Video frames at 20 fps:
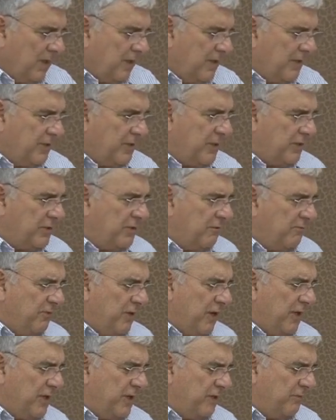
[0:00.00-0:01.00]
this is a
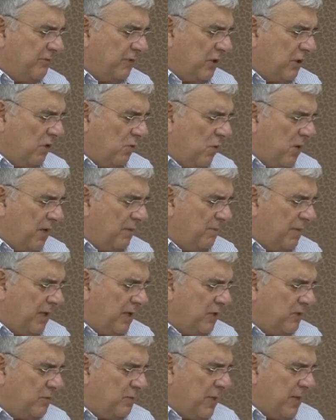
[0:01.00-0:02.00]
very difficult one
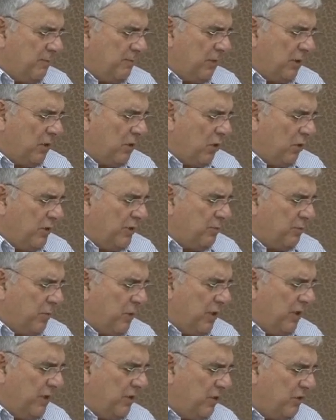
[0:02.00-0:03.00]
because people are always
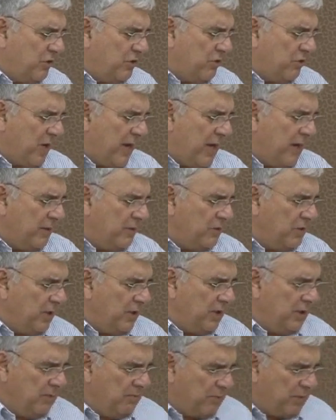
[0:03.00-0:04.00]
putting their
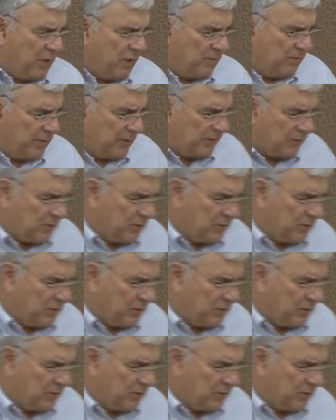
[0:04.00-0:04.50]
strategy in purpose.